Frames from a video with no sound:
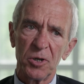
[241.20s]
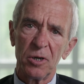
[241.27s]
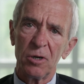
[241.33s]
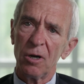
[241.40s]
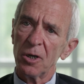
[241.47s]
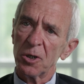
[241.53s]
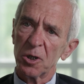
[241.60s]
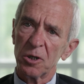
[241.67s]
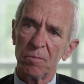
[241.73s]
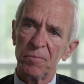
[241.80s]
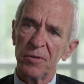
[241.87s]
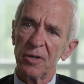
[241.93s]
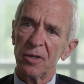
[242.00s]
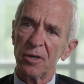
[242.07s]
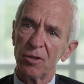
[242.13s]
and cost
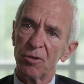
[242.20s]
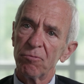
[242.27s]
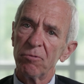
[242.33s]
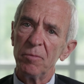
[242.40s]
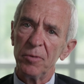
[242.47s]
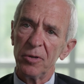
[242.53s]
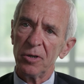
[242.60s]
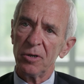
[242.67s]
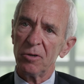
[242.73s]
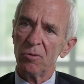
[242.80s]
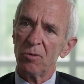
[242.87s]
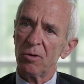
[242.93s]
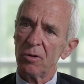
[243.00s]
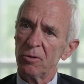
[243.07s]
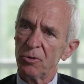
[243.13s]
something like $3 billion
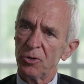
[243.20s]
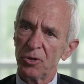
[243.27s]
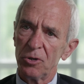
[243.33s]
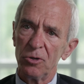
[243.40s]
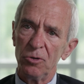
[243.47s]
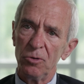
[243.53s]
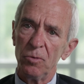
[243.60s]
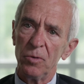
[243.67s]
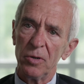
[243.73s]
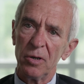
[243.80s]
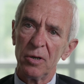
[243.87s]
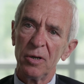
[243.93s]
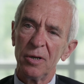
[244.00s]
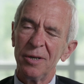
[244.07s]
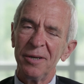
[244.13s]
to do it.
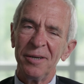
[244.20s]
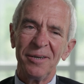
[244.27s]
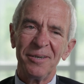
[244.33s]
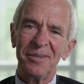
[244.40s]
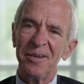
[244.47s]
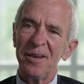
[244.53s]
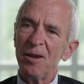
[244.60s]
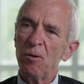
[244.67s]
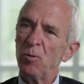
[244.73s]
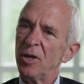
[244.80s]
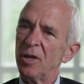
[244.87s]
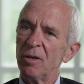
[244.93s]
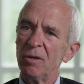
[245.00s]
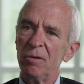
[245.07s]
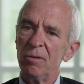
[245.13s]
Today, we
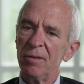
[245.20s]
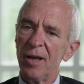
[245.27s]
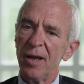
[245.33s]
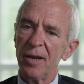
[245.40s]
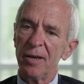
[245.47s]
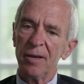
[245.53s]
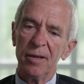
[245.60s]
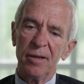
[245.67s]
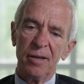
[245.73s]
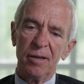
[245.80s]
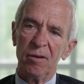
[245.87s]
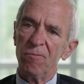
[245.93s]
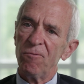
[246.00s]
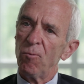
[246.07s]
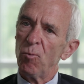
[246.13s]
can do that
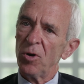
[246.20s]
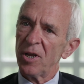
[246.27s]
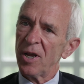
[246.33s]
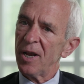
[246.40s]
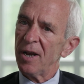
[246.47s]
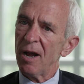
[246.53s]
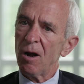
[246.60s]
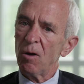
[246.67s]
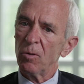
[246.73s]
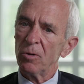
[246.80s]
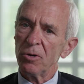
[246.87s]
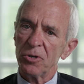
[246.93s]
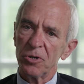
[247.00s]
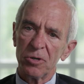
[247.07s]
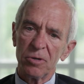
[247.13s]
in 48
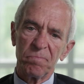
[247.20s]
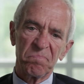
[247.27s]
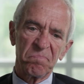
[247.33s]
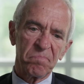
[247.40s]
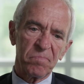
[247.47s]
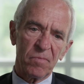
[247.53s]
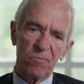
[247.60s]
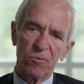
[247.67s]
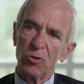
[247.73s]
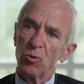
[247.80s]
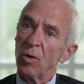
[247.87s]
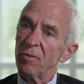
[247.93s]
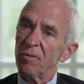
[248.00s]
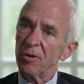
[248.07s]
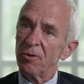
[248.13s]
hours for
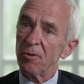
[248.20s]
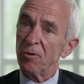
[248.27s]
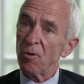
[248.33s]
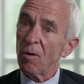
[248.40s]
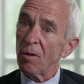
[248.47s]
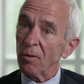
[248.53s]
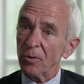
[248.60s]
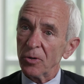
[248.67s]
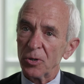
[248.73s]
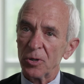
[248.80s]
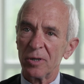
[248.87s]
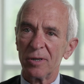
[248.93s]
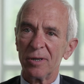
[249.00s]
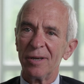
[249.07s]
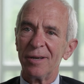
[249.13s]
$1,200.
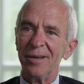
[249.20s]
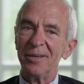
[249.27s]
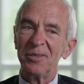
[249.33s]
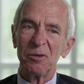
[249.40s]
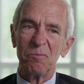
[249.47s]
It's